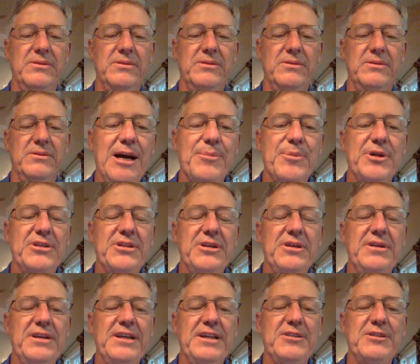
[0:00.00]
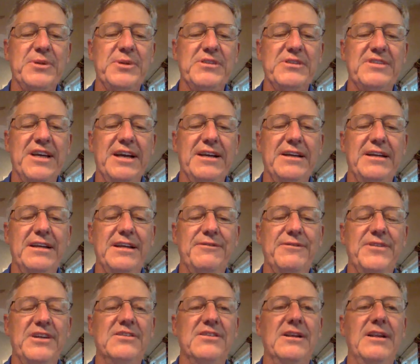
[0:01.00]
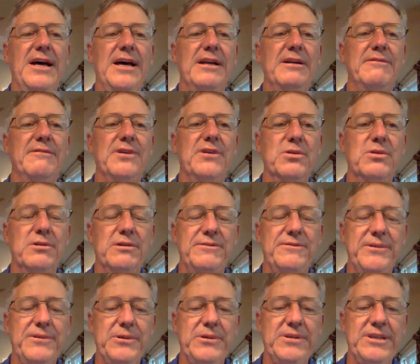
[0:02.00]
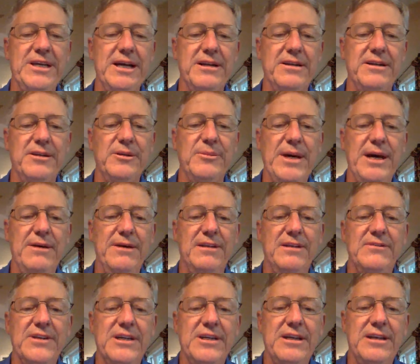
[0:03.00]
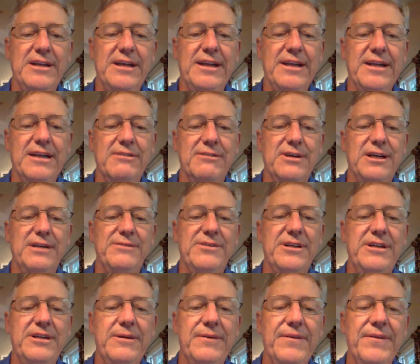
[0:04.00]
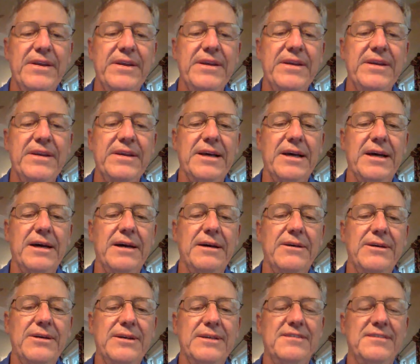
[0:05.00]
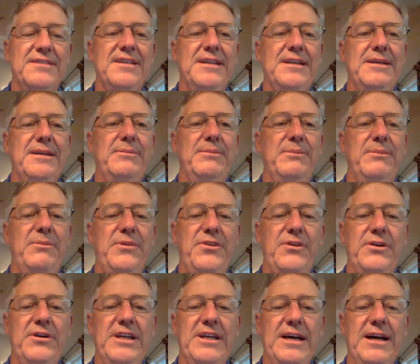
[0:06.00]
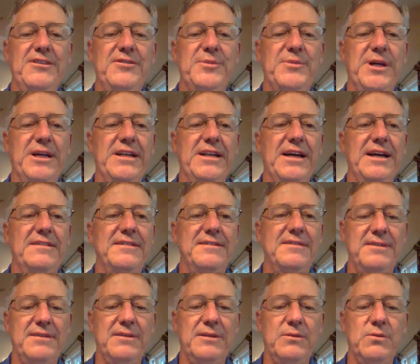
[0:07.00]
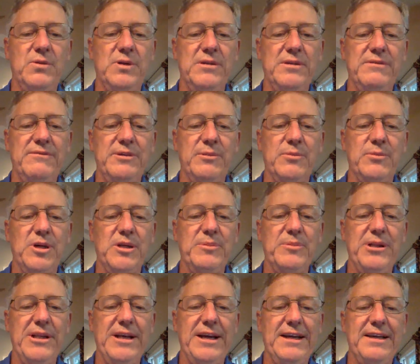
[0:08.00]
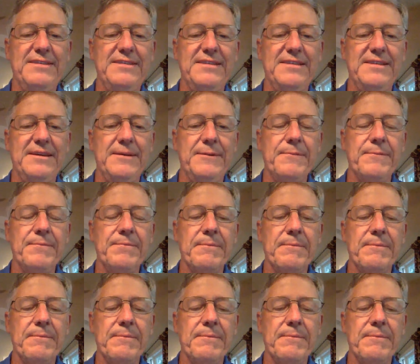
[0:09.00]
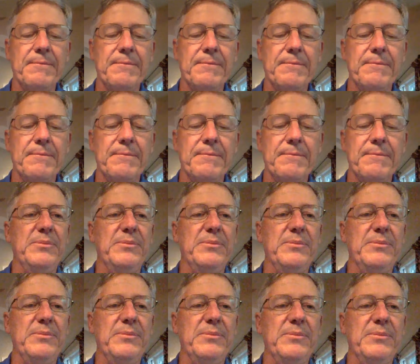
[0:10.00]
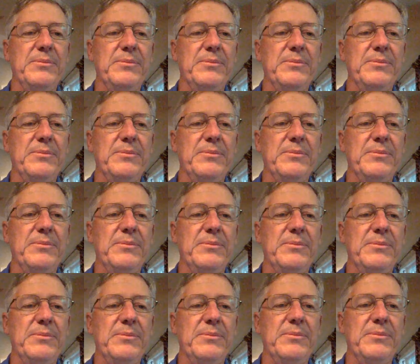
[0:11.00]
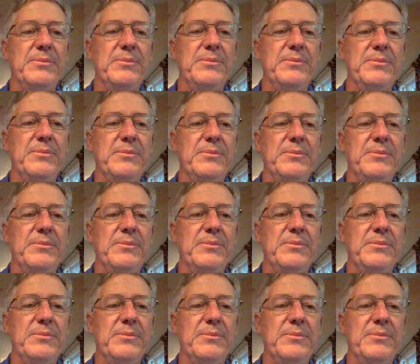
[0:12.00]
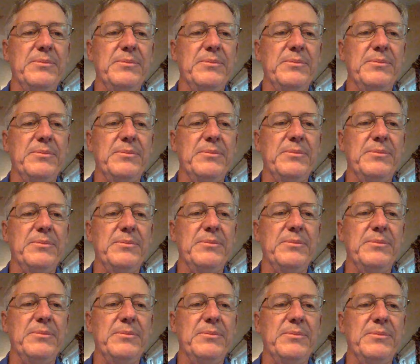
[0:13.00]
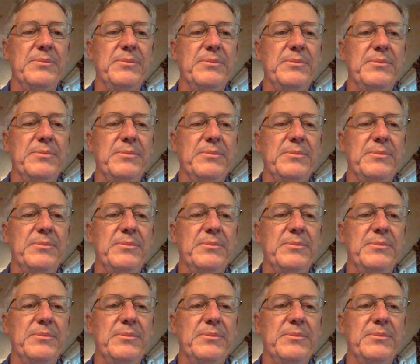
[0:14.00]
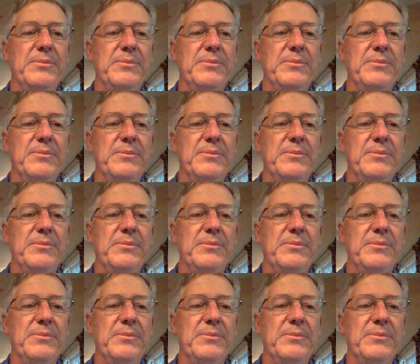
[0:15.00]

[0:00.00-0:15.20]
opportunities present, and if there's a lot of local food. Down in the mouth of the Connecticut River, you can see 30 osprey nests from one place. The same holds true at the mouth of the Westport River in southeastern Massachusetts.